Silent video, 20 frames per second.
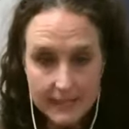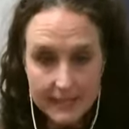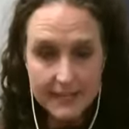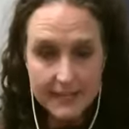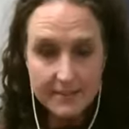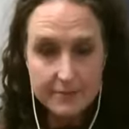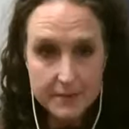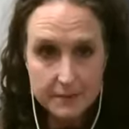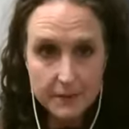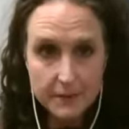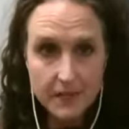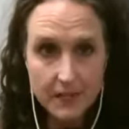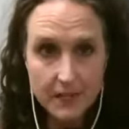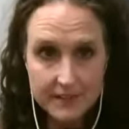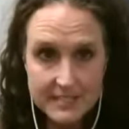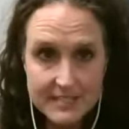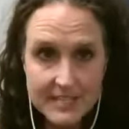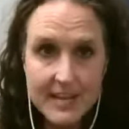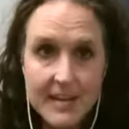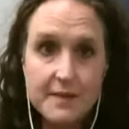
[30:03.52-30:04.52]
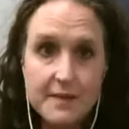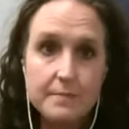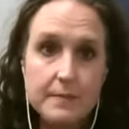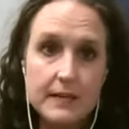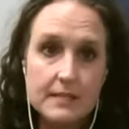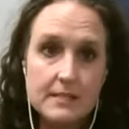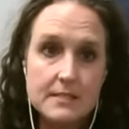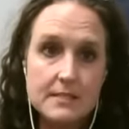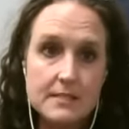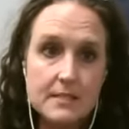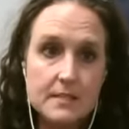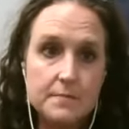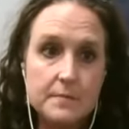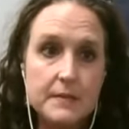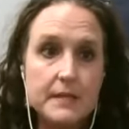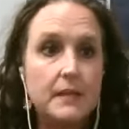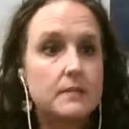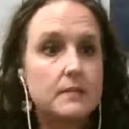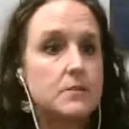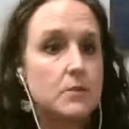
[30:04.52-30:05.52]
a lot of people all the time that see
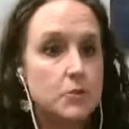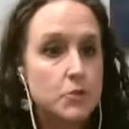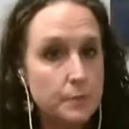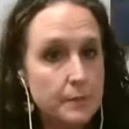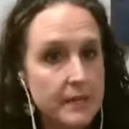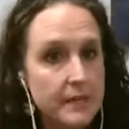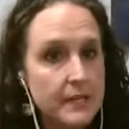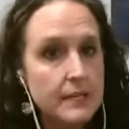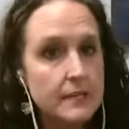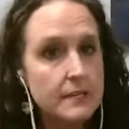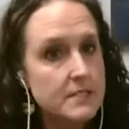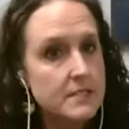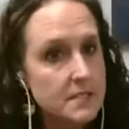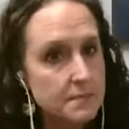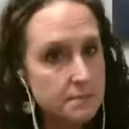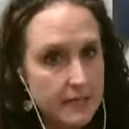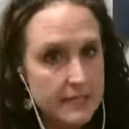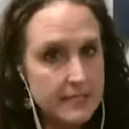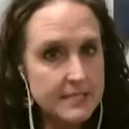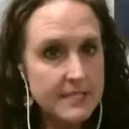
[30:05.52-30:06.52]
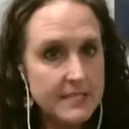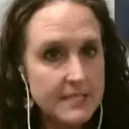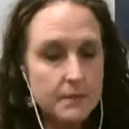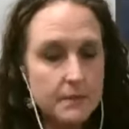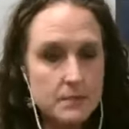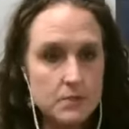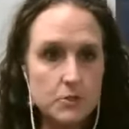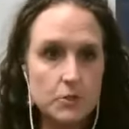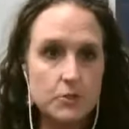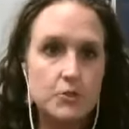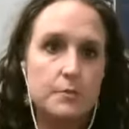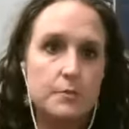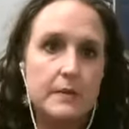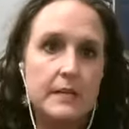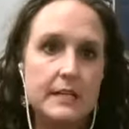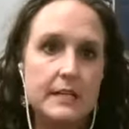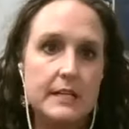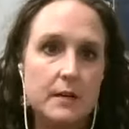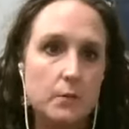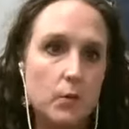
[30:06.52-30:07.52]
me on social media, see my team on social
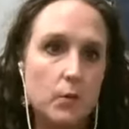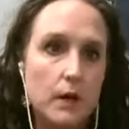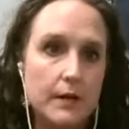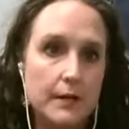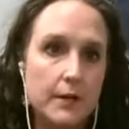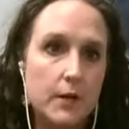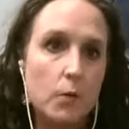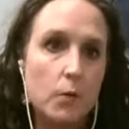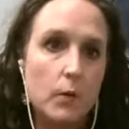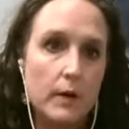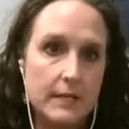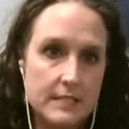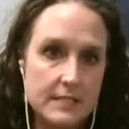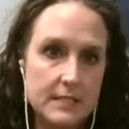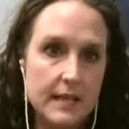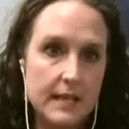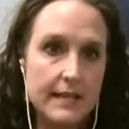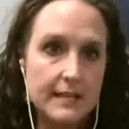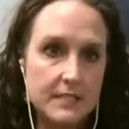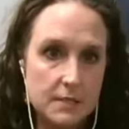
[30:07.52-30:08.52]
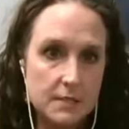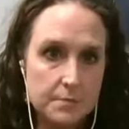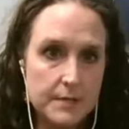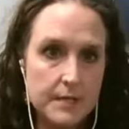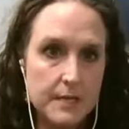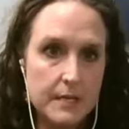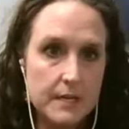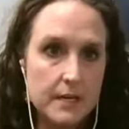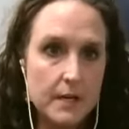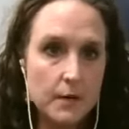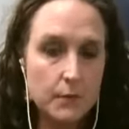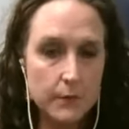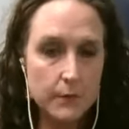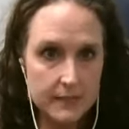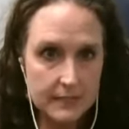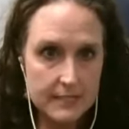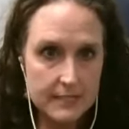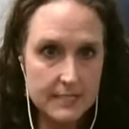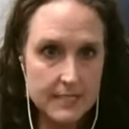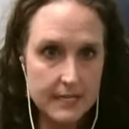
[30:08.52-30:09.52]
media, and want to know what it's like to be a
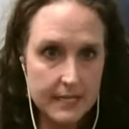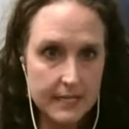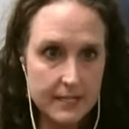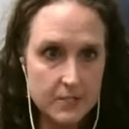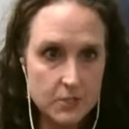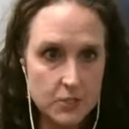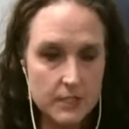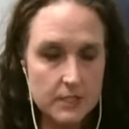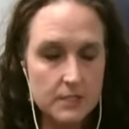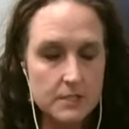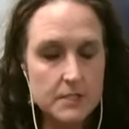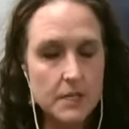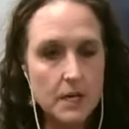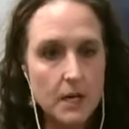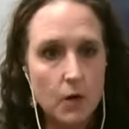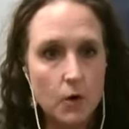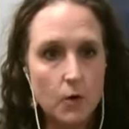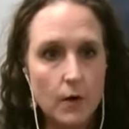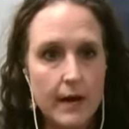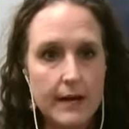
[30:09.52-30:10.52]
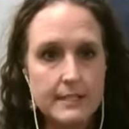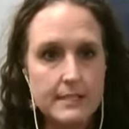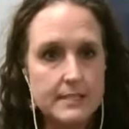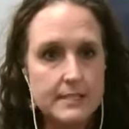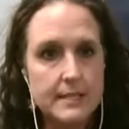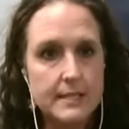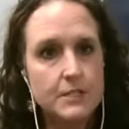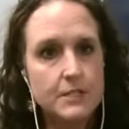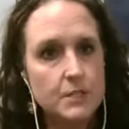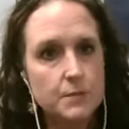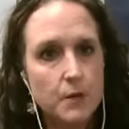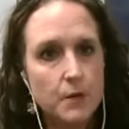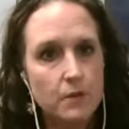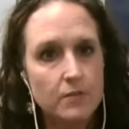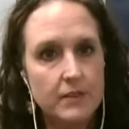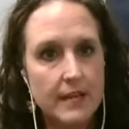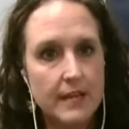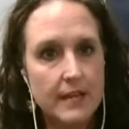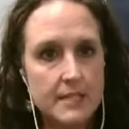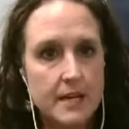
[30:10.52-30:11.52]
real estate agent. So I send them
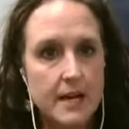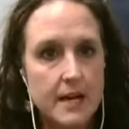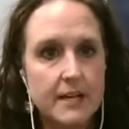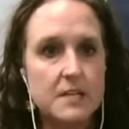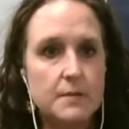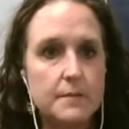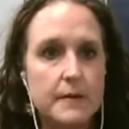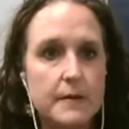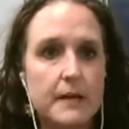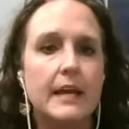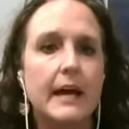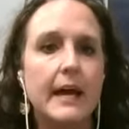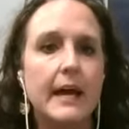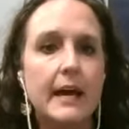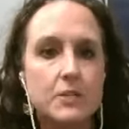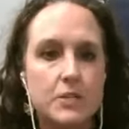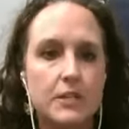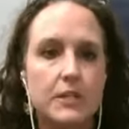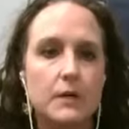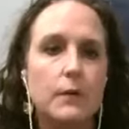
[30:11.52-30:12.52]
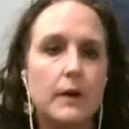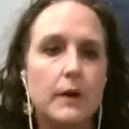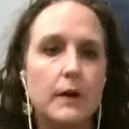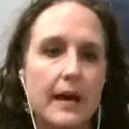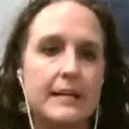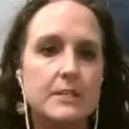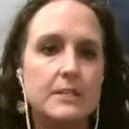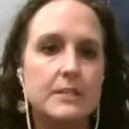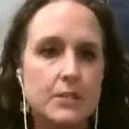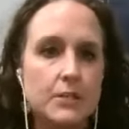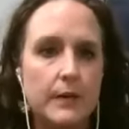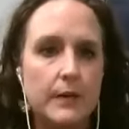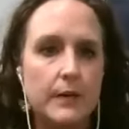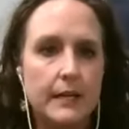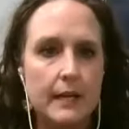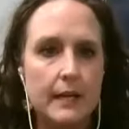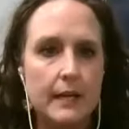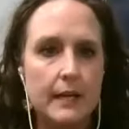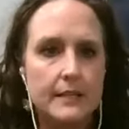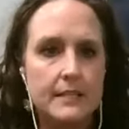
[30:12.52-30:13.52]
over that document. And I actually, what I do, and,
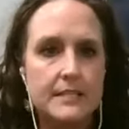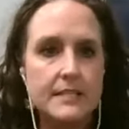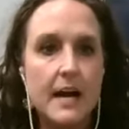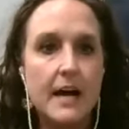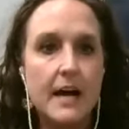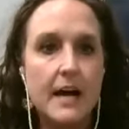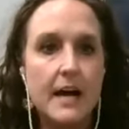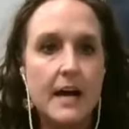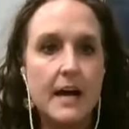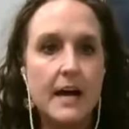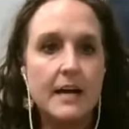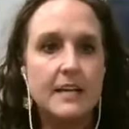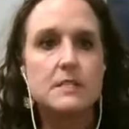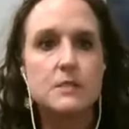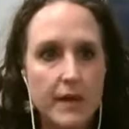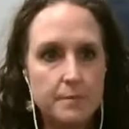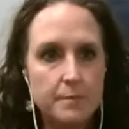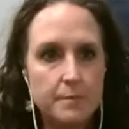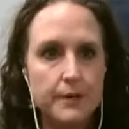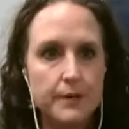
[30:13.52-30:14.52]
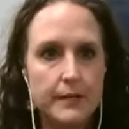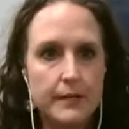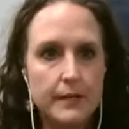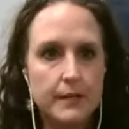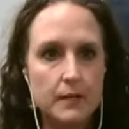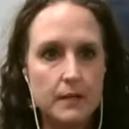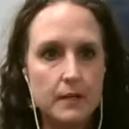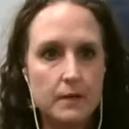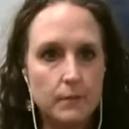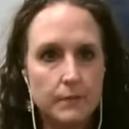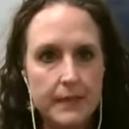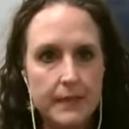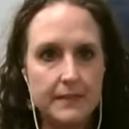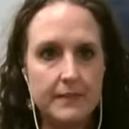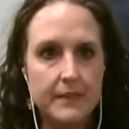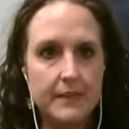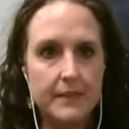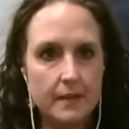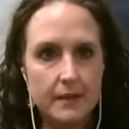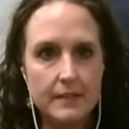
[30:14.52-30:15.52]
and the doc. Document's way
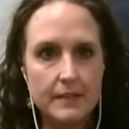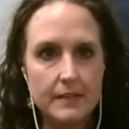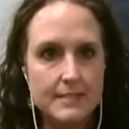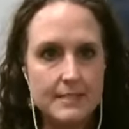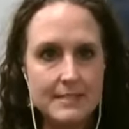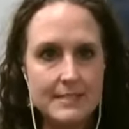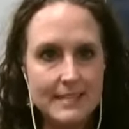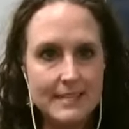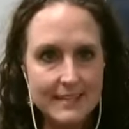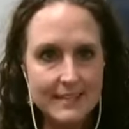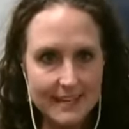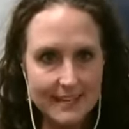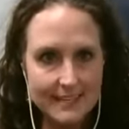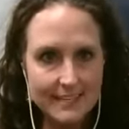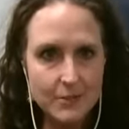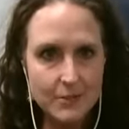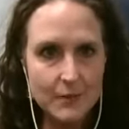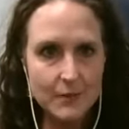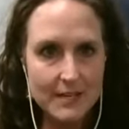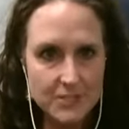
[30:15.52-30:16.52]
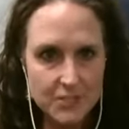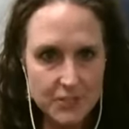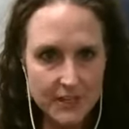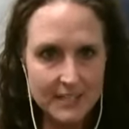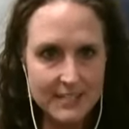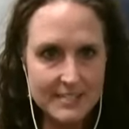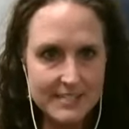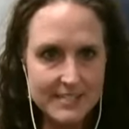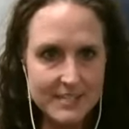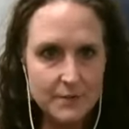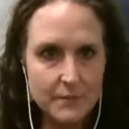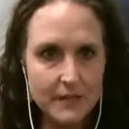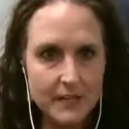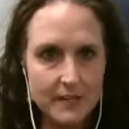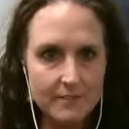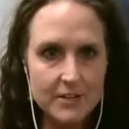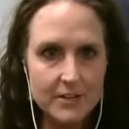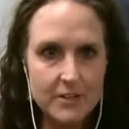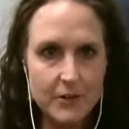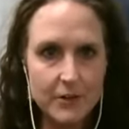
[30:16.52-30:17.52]
prettier that they're going to see, that you guys are going to see
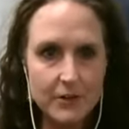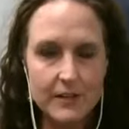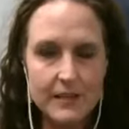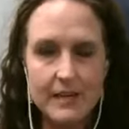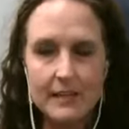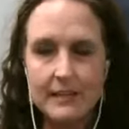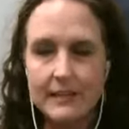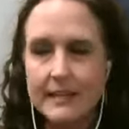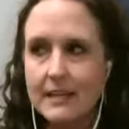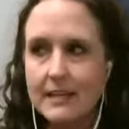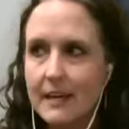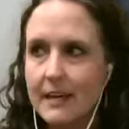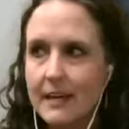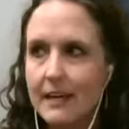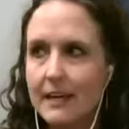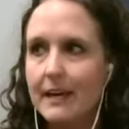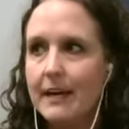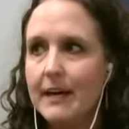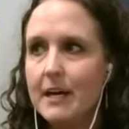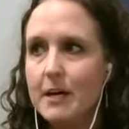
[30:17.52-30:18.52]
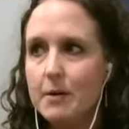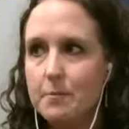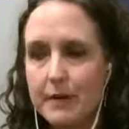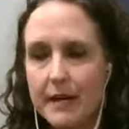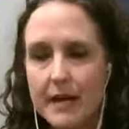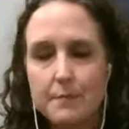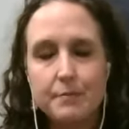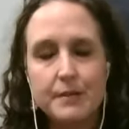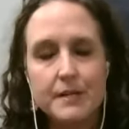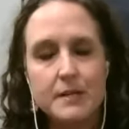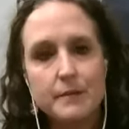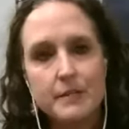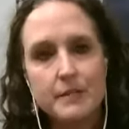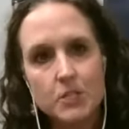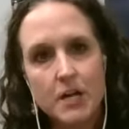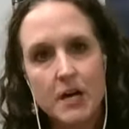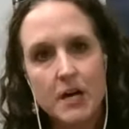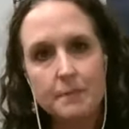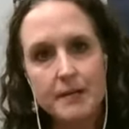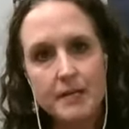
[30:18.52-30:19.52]
whenever you go to that link. Um, but I pretty
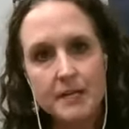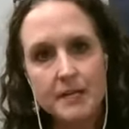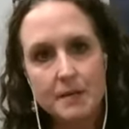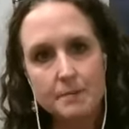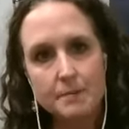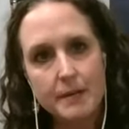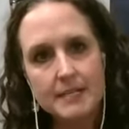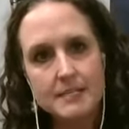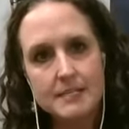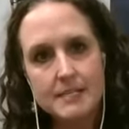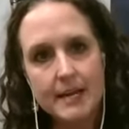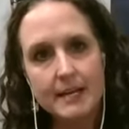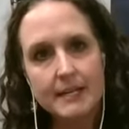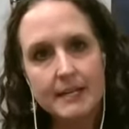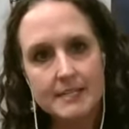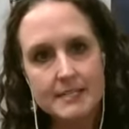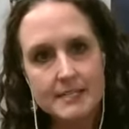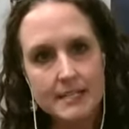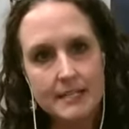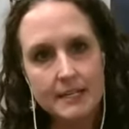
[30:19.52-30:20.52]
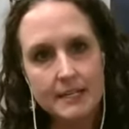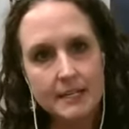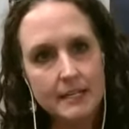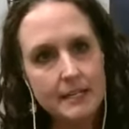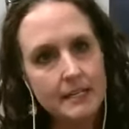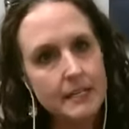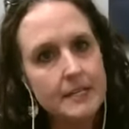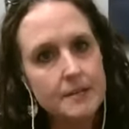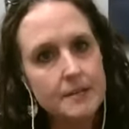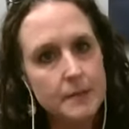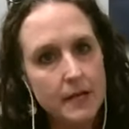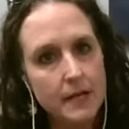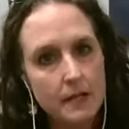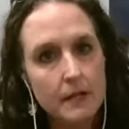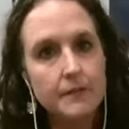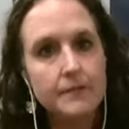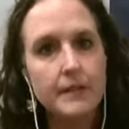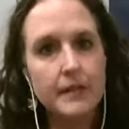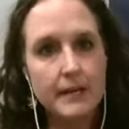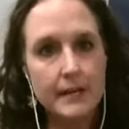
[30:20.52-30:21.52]
much copy and I paste that and I send it in an
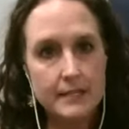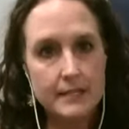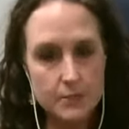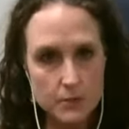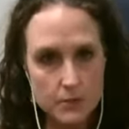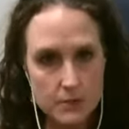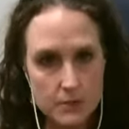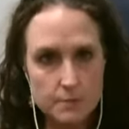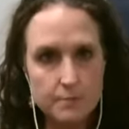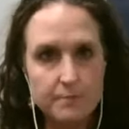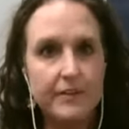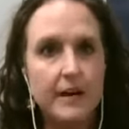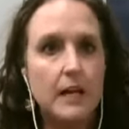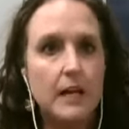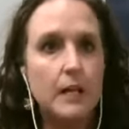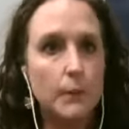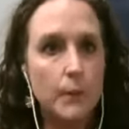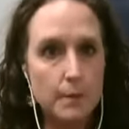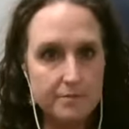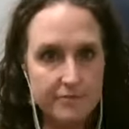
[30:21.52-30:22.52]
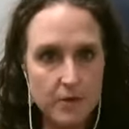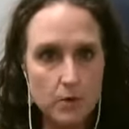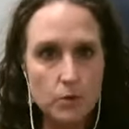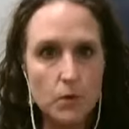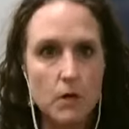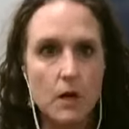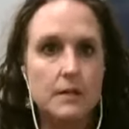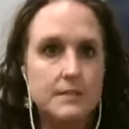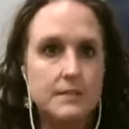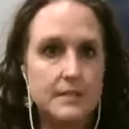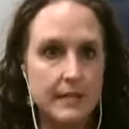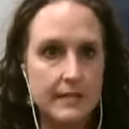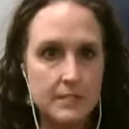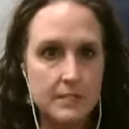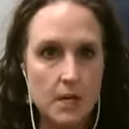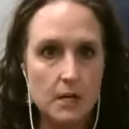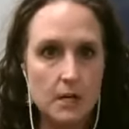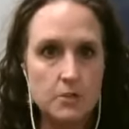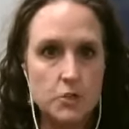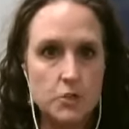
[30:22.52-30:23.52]
email, and then I do some follow-up phone calls and I
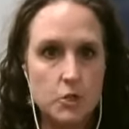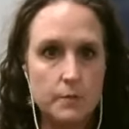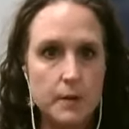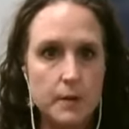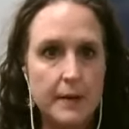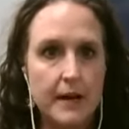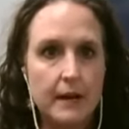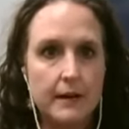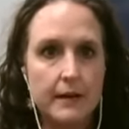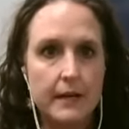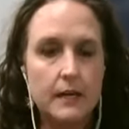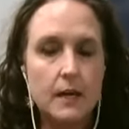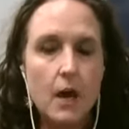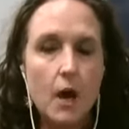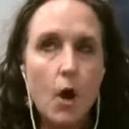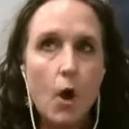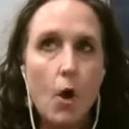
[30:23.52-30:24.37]
talk to them about it.